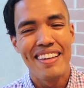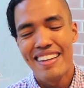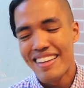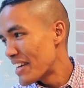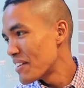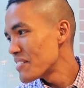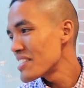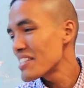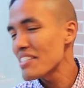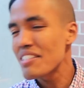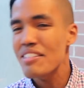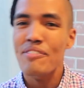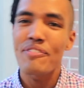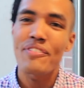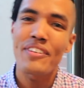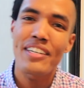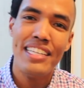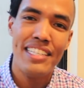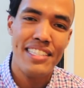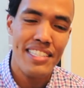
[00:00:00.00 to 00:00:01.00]
It was just a
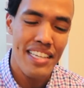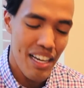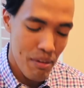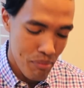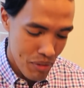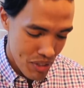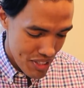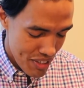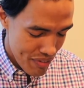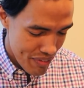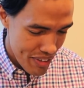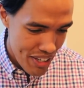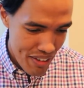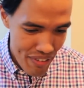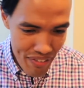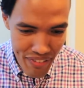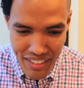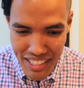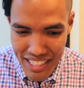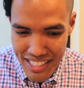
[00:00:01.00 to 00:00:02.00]
funny time. It was a very
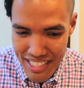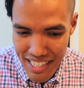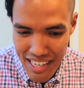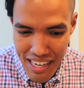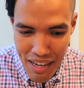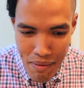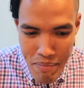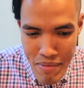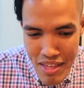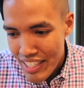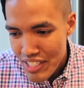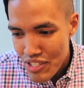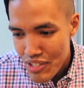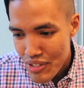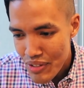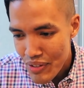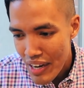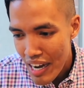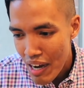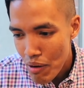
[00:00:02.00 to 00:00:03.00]
funny time, and
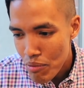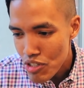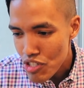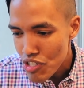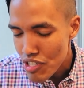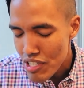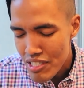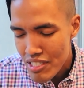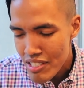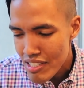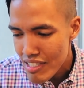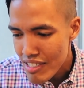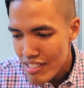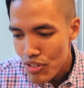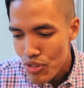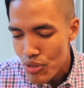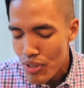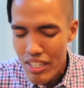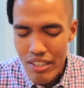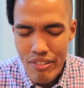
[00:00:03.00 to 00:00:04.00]
so I was just
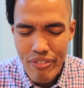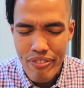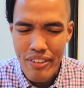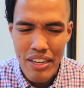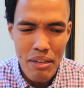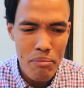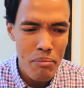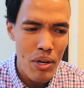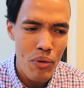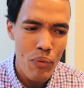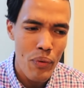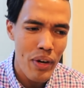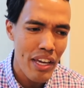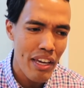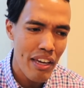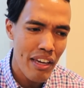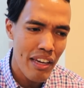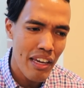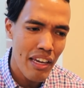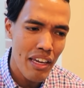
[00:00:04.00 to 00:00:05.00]
trying to find my
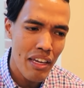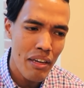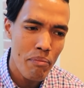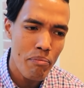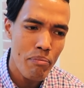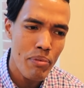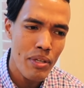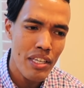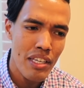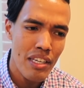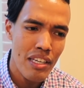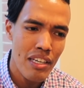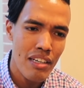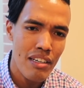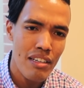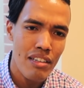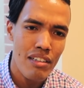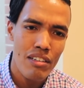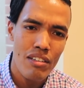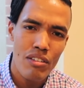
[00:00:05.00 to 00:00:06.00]
way in being
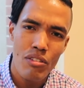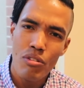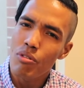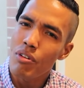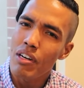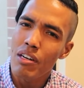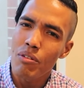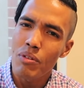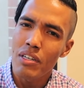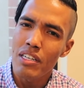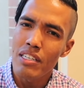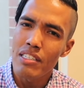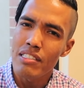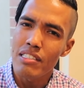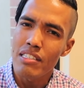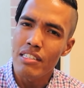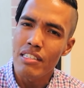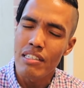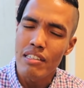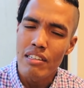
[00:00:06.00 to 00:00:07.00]
who I was
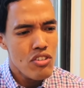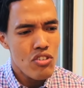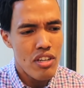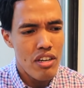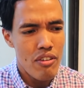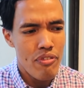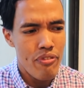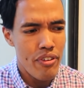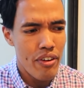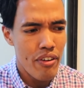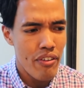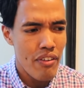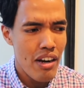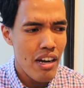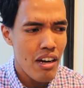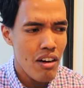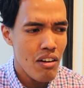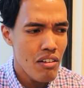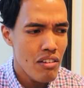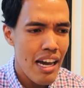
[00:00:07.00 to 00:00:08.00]
and trying to figure
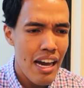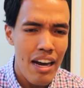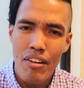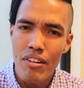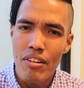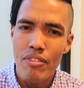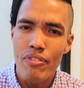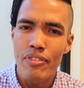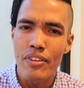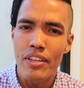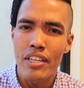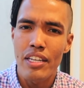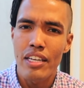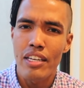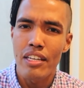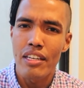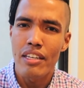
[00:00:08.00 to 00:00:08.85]
out how to fit in.